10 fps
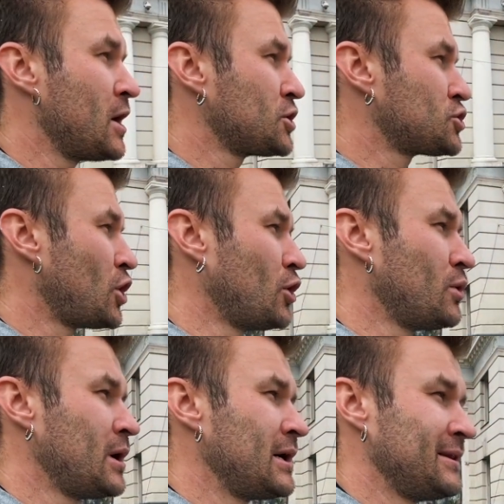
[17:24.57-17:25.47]

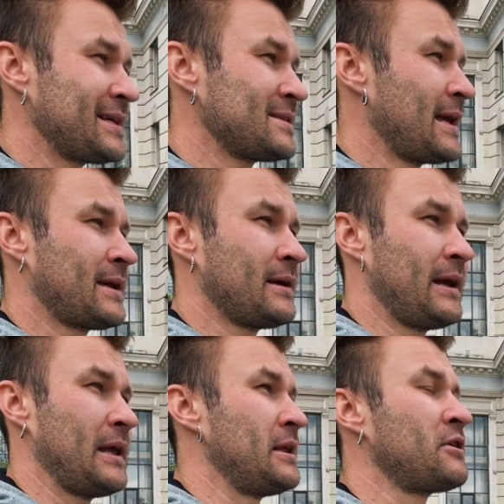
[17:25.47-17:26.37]
So that's like
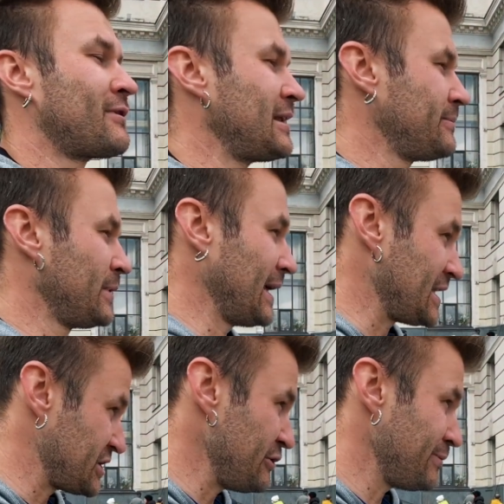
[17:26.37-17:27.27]
an incredible
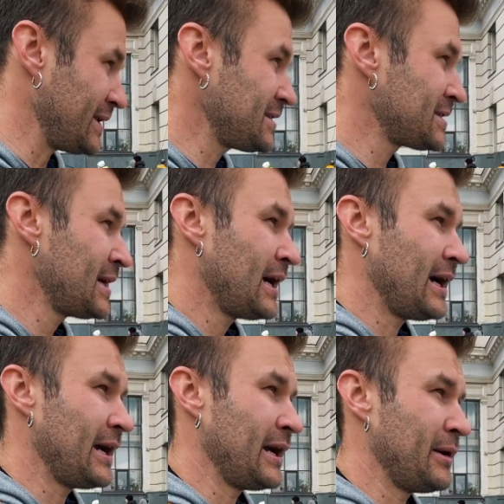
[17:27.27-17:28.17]
achievement.
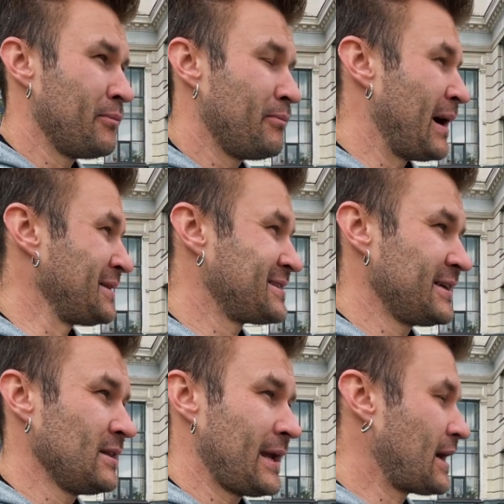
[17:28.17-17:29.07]

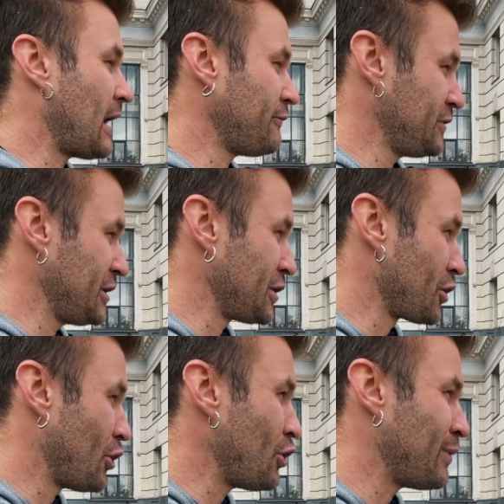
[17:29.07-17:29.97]
Until like half a year
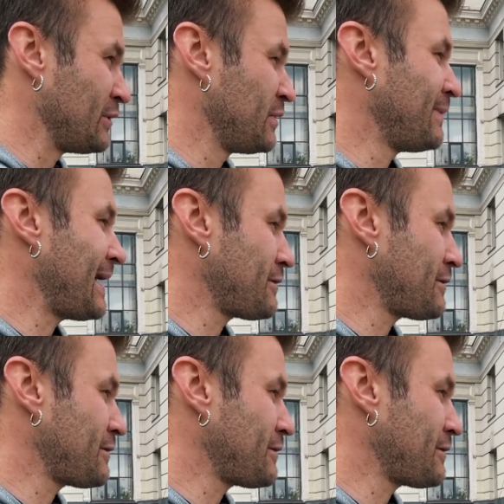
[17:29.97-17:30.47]
ago, when we met